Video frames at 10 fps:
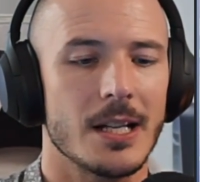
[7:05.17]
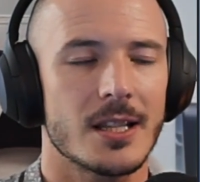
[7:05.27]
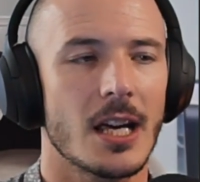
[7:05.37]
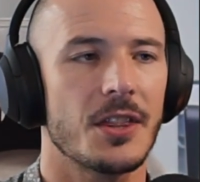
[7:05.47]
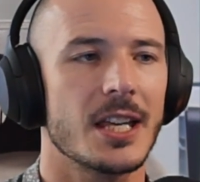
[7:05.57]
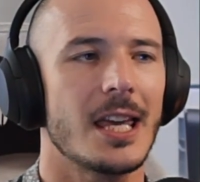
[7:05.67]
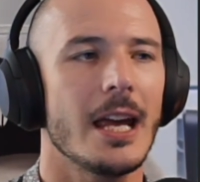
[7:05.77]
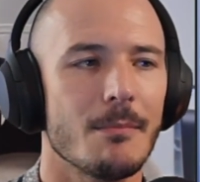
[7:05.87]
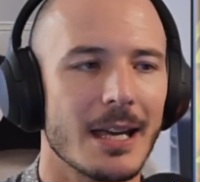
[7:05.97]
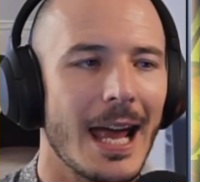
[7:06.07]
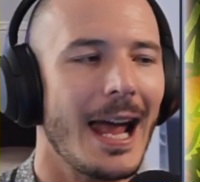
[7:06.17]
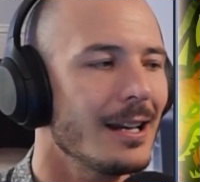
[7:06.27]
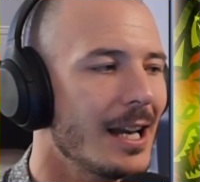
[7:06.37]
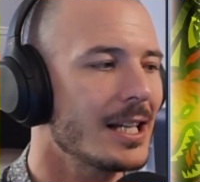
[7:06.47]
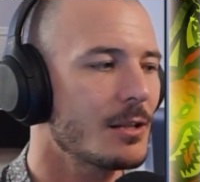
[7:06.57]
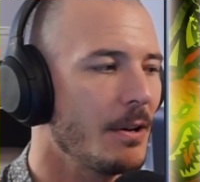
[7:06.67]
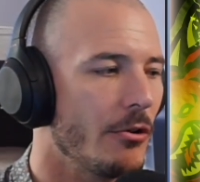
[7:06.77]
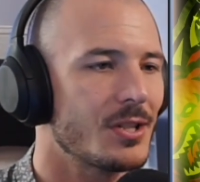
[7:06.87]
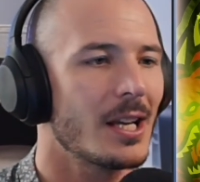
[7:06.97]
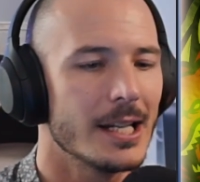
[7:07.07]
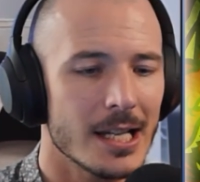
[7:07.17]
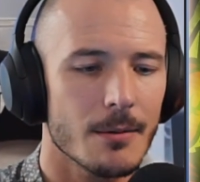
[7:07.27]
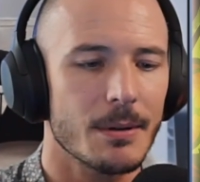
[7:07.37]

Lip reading: is that the game can experience a little